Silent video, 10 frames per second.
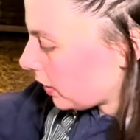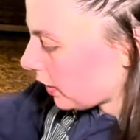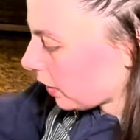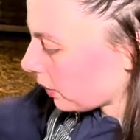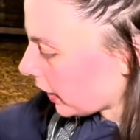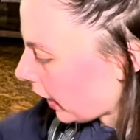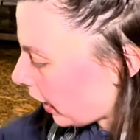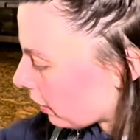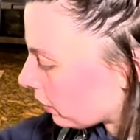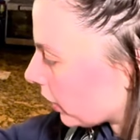that we
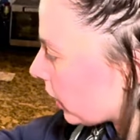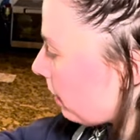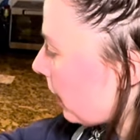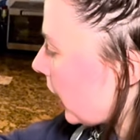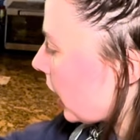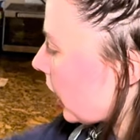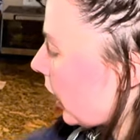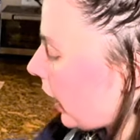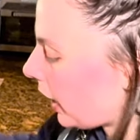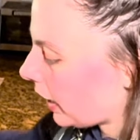have, we're gonna make
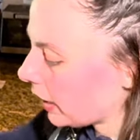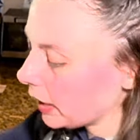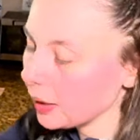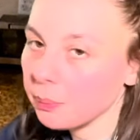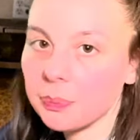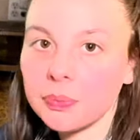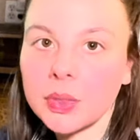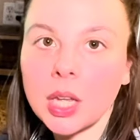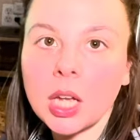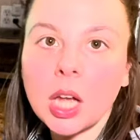a
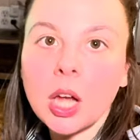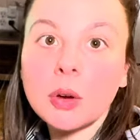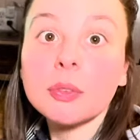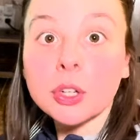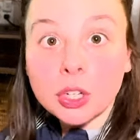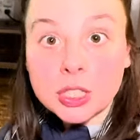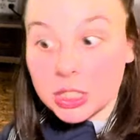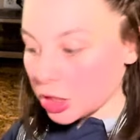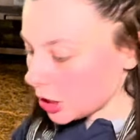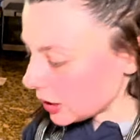ricotta
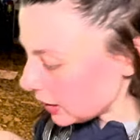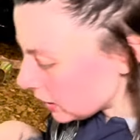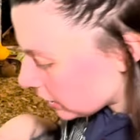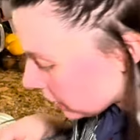cheese.